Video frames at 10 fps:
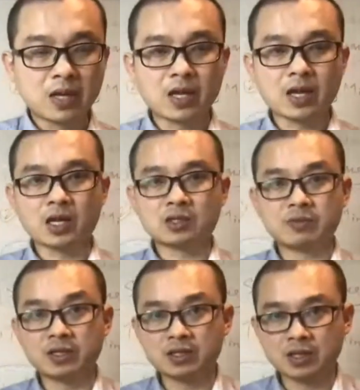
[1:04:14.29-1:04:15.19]
Explain
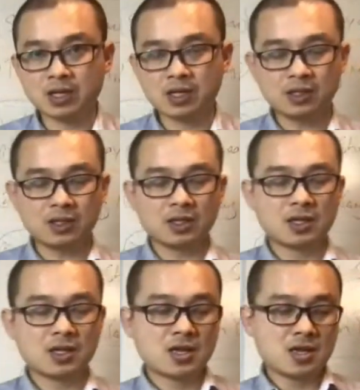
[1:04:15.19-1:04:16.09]
it again.
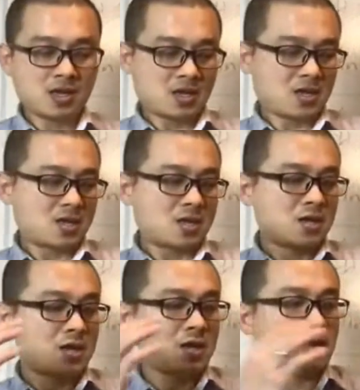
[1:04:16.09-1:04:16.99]

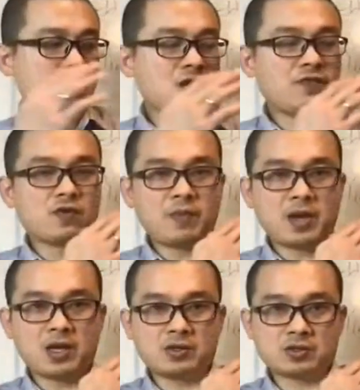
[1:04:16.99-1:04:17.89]
If your
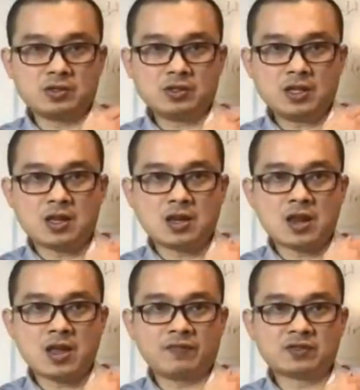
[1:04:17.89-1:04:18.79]
patient
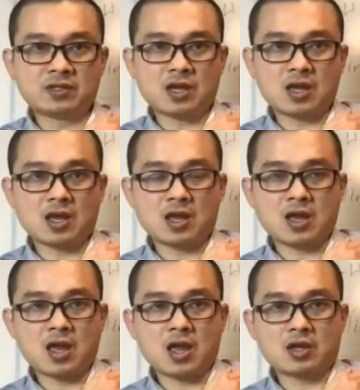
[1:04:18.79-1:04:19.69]
left
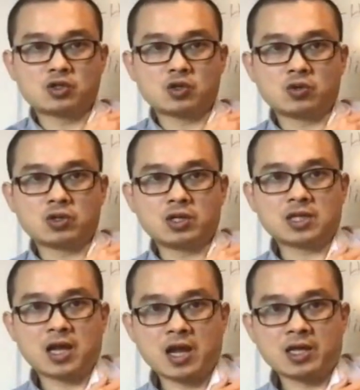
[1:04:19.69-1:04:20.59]
shoulder is
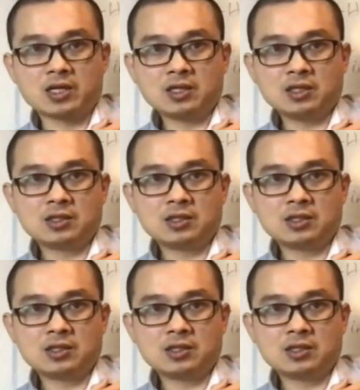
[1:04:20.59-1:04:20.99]
higher,